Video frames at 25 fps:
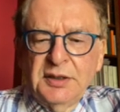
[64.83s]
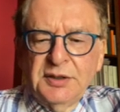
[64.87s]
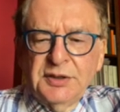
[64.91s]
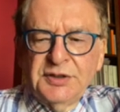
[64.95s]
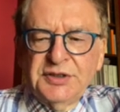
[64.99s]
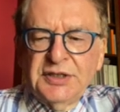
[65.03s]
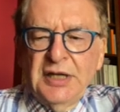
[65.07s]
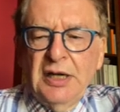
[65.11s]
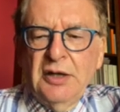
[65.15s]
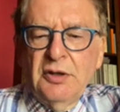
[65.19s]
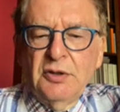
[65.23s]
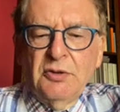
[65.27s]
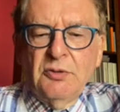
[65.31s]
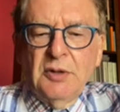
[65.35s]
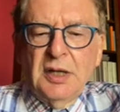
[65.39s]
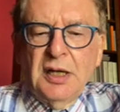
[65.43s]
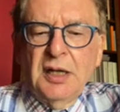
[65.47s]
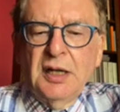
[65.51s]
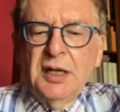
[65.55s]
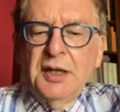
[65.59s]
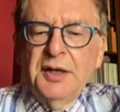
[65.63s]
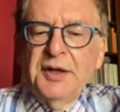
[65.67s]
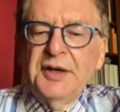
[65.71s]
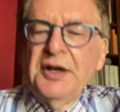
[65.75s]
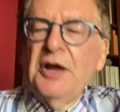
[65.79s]

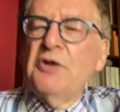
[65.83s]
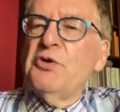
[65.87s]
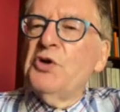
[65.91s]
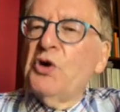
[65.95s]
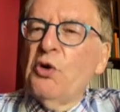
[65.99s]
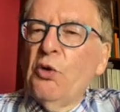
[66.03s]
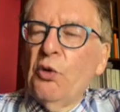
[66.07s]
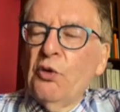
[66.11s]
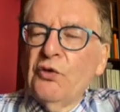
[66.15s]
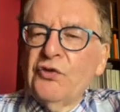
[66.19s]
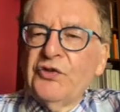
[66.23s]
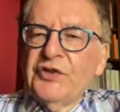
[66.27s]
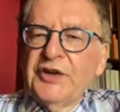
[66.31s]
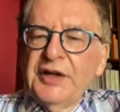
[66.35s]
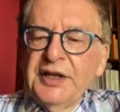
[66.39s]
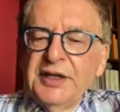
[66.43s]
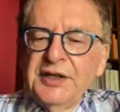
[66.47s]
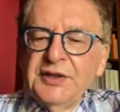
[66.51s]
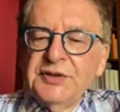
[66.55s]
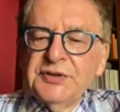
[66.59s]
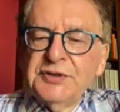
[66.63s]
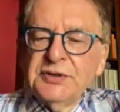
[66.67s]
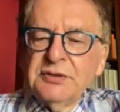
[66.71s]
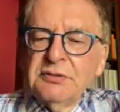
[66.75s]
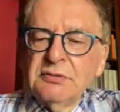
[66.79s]
So, no court
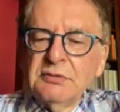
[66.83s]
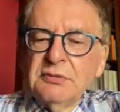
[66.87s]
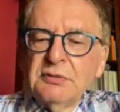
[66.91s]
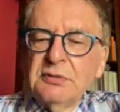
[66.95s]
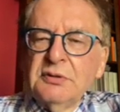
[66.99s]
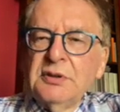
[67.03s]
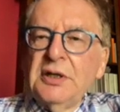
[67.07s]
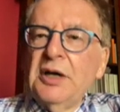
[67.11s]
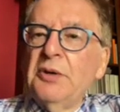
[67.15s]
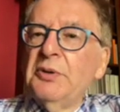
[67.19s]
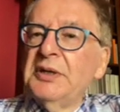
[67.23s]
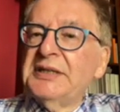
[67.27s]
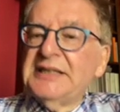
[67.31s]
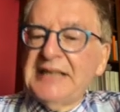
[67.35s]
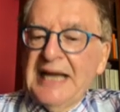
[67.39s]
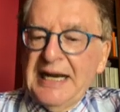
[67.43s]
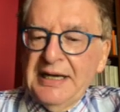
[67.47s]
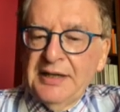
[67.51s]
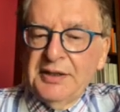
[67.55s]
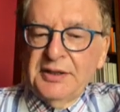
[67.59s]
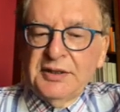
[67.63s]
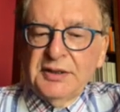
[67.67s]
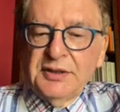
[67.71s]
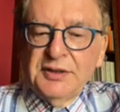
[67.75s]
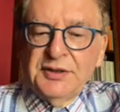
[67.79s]
fees, no
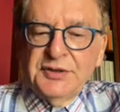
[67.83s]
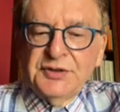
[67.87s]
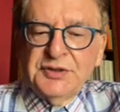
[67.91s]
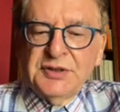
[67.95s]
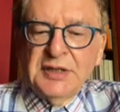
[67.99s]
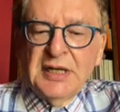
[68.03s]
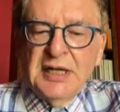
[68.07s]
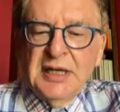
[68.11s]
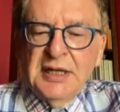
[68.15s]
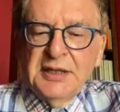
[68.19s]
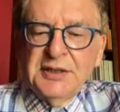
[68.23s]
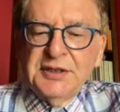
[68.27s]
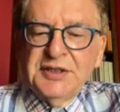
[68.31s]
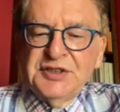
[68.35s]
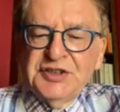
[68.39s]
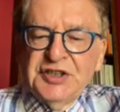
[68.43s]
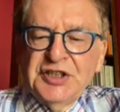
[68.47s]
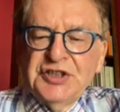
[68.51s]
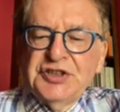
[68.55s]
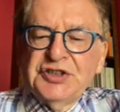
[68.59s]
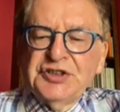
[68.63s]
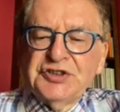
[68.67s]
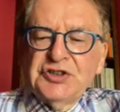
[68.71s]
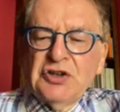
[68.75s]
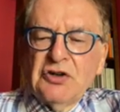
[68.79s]
attendance,
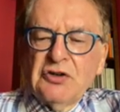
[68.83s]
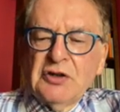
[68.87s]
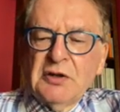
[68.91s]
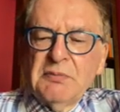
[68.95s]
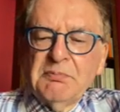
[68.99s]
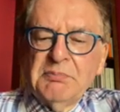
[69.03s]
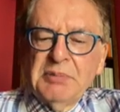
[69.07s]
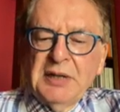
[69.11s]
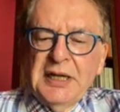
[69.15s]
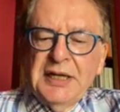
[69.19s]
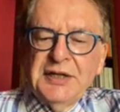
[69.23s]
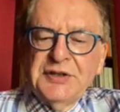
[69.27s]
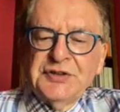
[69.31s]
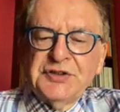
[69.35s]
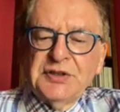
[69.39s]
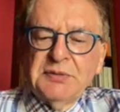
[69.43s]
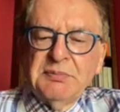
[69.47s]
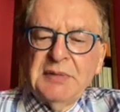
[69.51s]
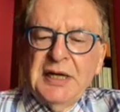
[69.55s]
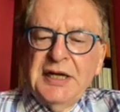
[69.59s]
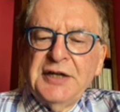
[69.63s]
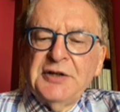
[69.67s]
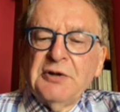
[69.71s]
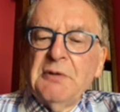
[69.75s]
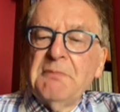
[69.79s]
decisions on complaints are
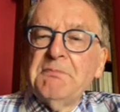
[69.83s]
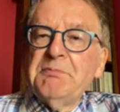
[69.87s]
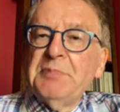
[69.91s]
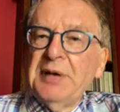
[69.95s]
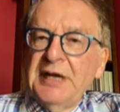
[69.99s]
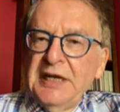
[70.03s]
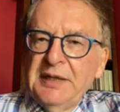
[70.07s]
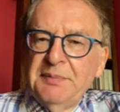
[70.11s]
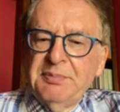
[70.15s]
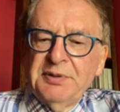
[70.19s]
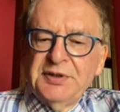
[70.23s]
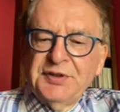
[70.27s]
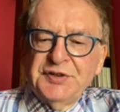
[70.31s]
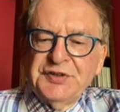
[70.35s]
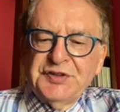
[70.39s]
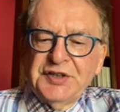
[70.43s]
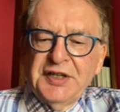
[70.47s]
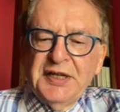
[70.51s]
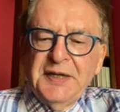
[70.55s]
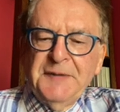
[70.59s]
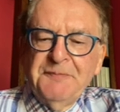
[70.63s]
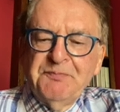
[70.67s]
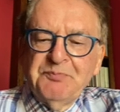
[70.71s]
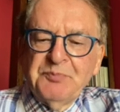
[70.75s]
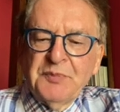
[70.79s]
made on paper, you
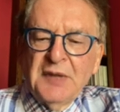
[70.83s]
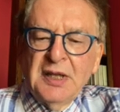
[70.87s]
see.